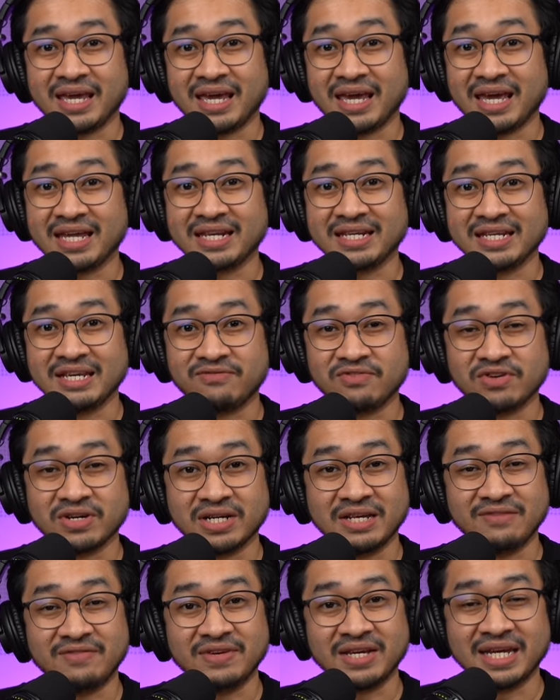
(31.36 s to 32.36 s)
And if
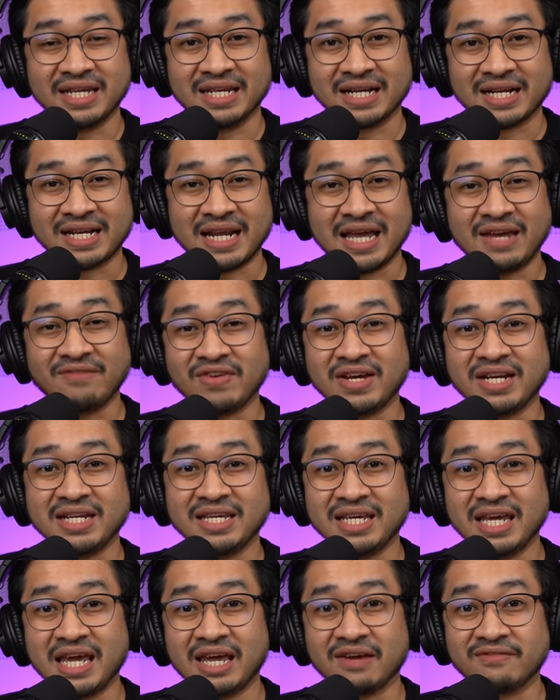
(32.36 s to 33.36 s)
you're living in the Klang
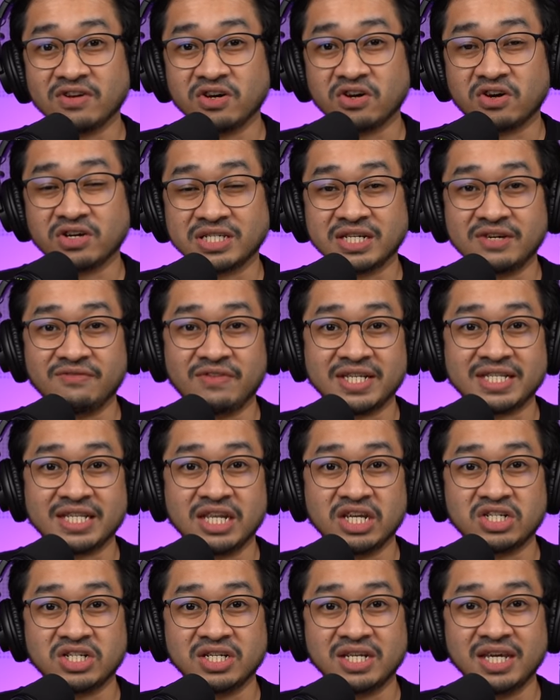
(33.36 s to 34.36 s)
Valley and have not gotten
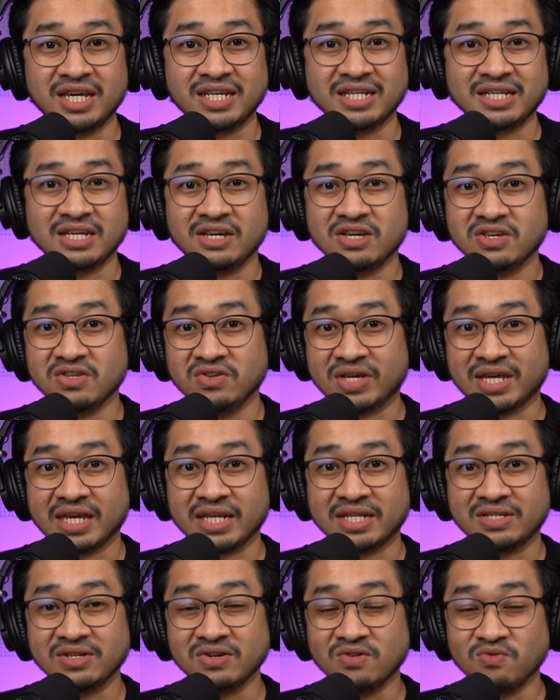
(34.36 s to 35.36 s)
vaccination yet, you
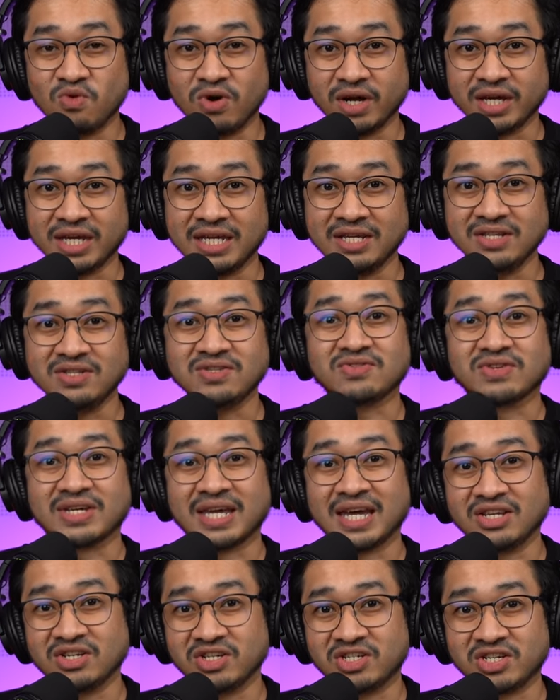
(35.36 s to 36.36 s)
can still walk in to
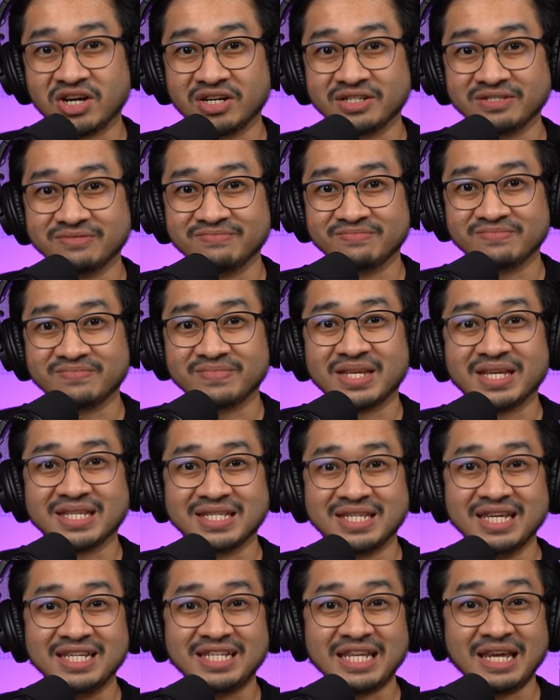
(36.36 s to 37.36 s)
get your shot.
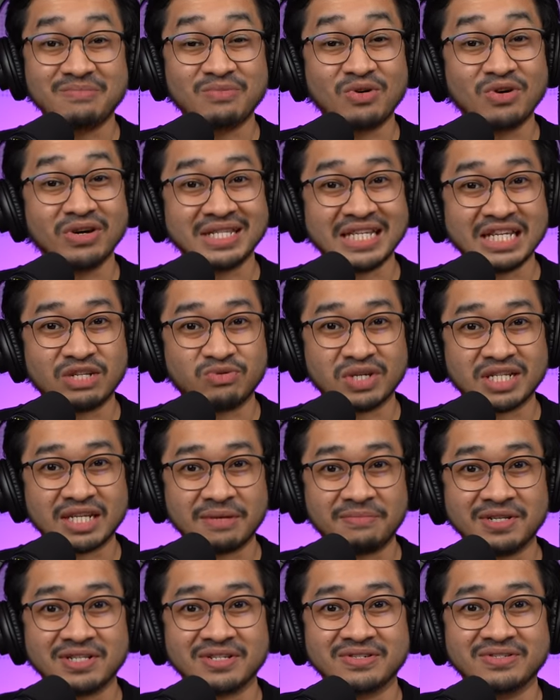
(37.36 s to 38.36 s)
This and more in this week's
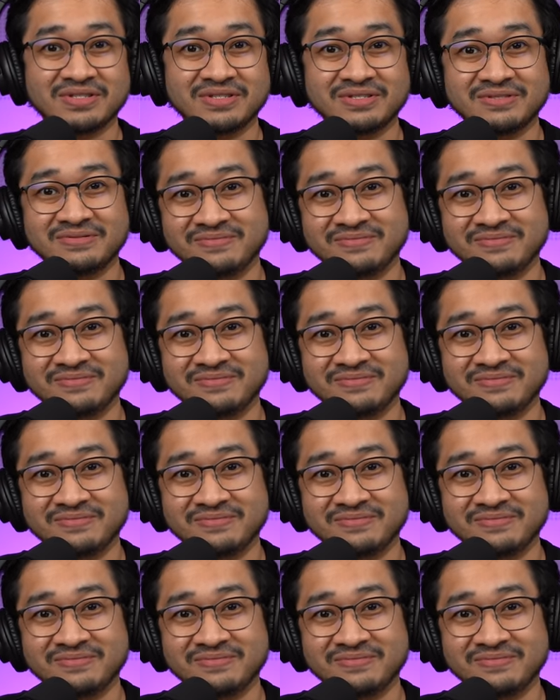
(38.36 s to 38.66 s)
episode.